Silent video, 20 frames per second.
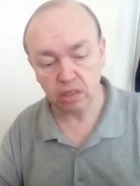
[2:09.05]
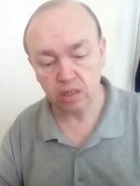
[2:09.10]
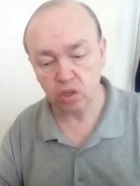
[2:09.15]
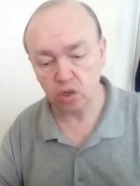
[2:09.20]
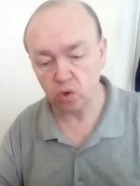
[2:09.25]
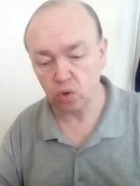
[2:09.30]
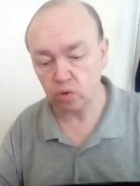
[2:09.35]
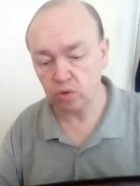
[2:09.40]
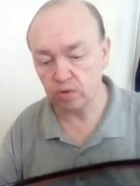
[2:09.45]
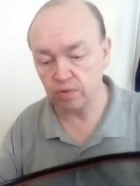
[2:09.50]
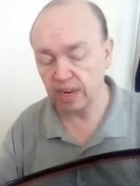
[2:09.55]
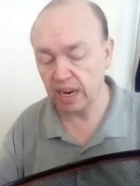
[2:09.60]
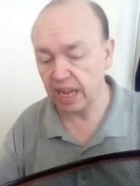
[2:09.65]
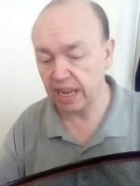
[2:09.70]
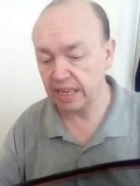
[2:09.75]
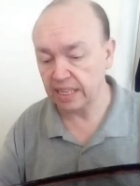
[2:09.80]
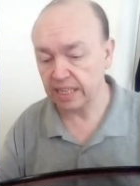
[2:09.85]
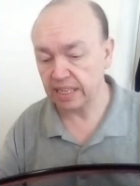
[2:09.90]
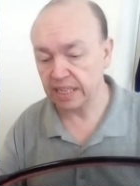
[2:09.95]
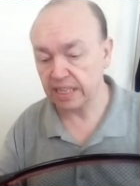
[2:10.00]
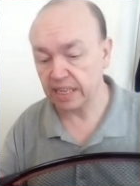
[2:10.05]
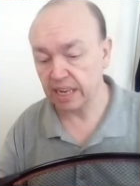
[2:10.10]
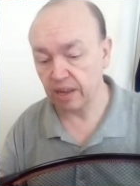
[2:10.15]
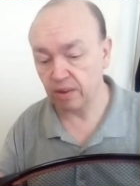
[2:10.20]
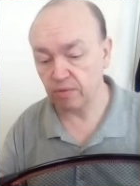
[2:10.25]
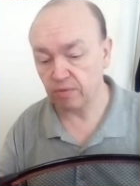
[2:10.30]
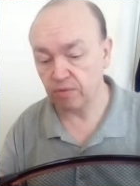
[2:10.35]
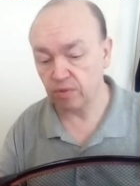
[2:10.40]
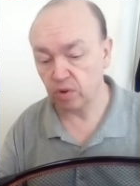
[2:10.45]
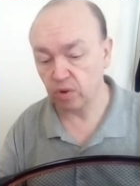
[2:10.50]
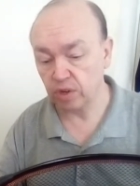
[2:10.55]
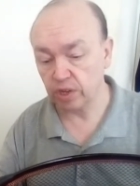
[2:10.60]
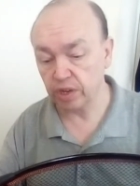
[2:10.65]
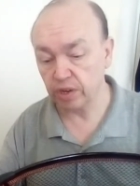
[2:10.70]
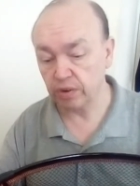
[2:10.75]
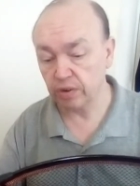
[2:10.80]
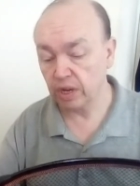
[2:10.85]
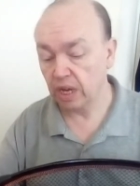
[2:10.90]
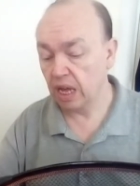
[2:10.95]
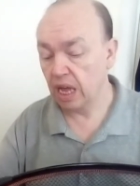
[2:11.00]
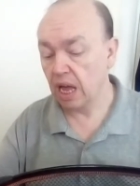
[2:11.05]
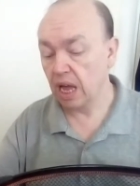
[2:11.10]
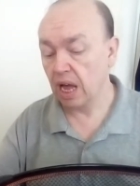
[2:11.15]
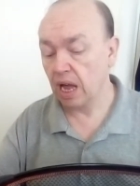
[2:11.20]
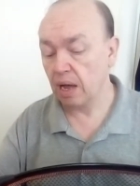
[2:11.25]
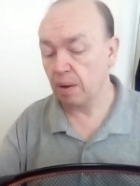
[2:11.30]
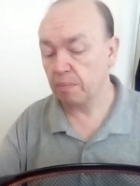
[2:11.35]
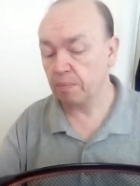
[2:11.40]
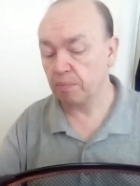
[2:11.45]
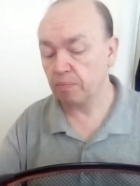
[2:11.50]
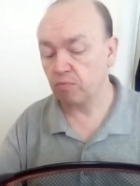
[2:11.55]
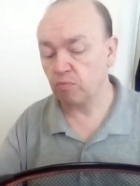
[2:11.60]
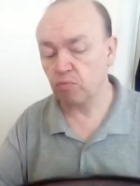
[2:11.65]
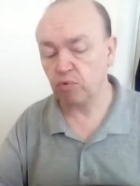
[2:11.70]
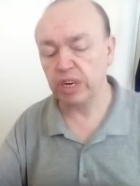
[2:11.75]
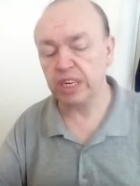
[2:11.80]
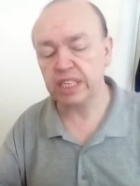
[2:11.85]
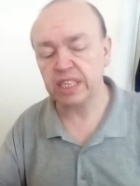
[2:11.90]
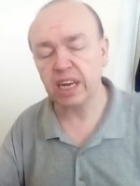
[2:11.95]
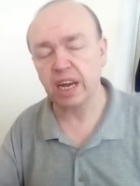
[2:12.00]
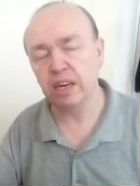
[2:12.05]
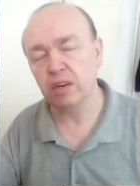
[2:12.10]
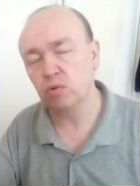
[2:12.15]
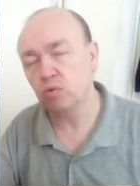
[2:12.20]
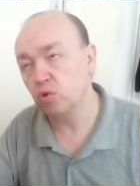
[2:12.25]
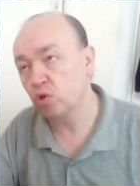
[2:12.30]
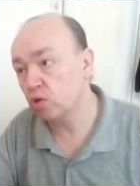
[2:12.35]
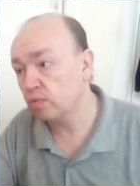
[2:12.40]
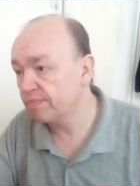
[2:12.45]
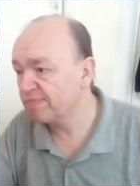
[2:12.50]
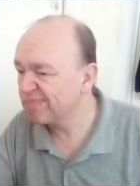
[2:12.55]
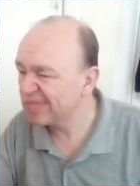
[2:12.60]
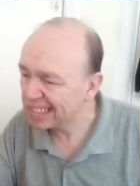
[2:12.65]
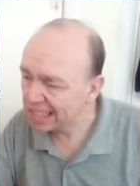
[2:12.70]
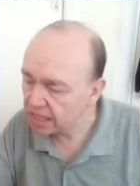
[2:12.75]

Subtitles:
sort of landing net for you. Retails,